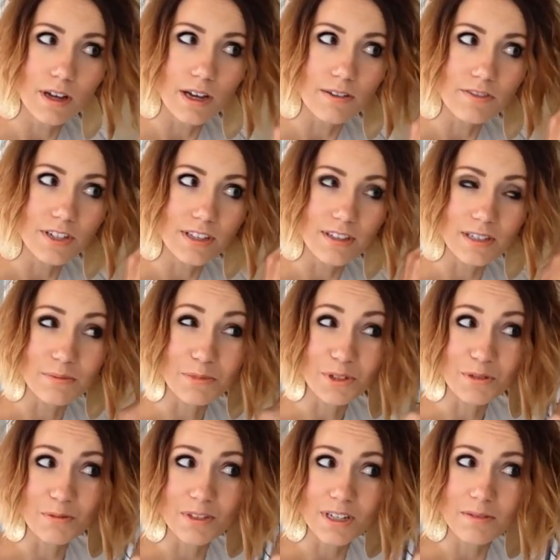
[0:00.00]
I've done this
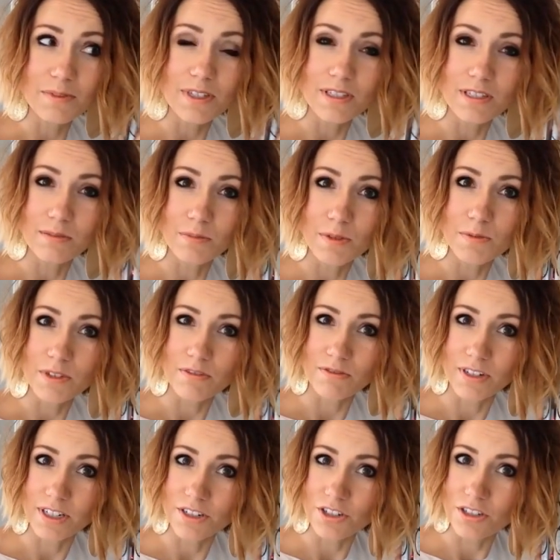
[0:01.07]
multiple times, and sometimes the
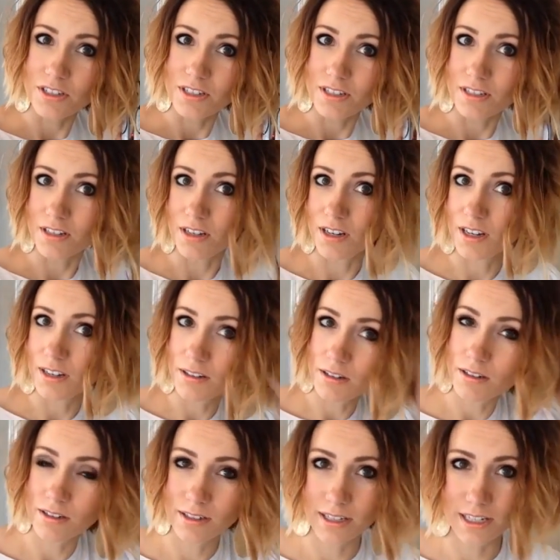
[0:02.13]
front just does not
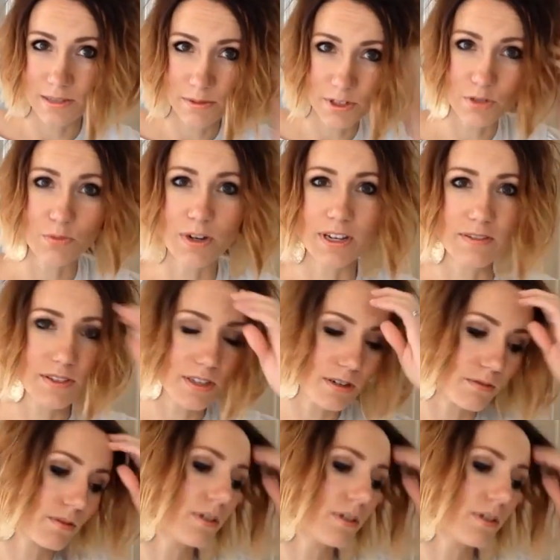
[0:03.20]
get as much wave as I